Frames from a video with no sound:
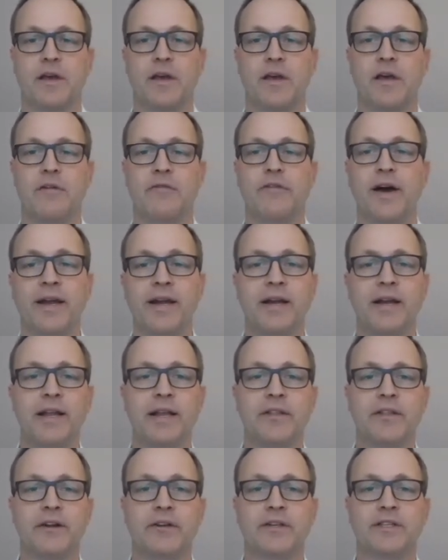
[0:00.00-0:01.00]
Finally,
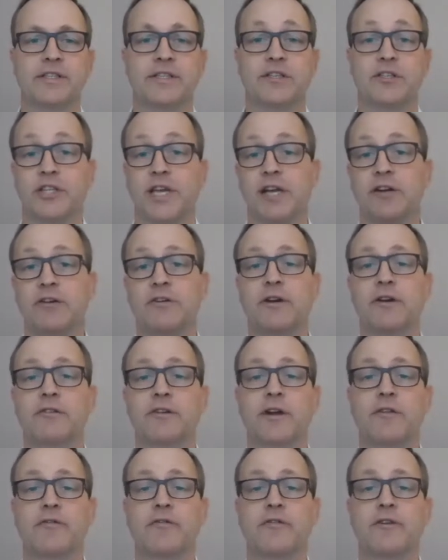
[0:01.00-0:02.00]
there is a general
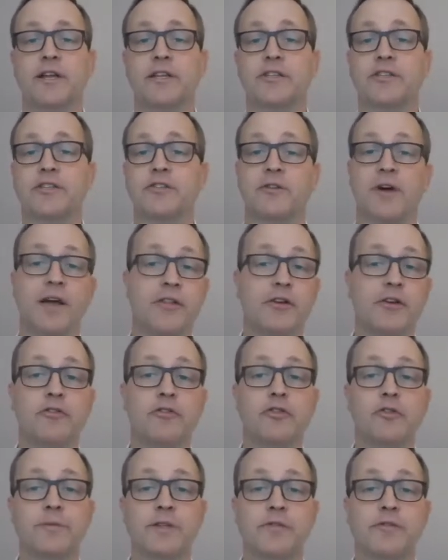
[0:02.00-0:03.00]
reference to other
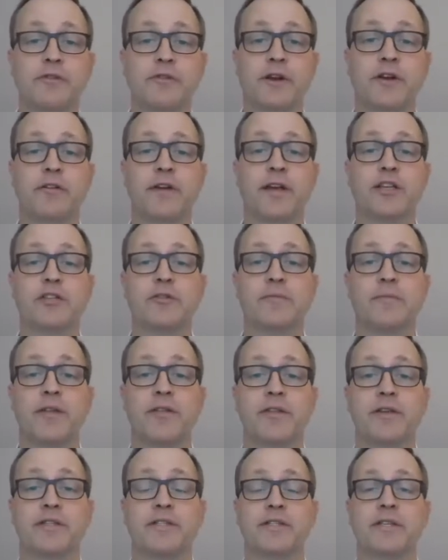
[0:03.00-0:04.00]
groups of renovation
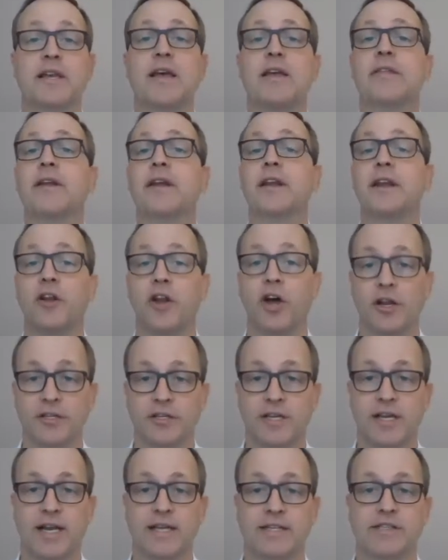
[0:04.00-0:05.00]
methods that are not
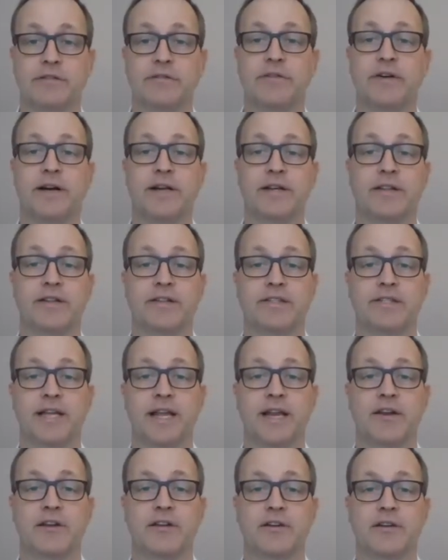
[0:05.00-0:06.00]
classified in the standard.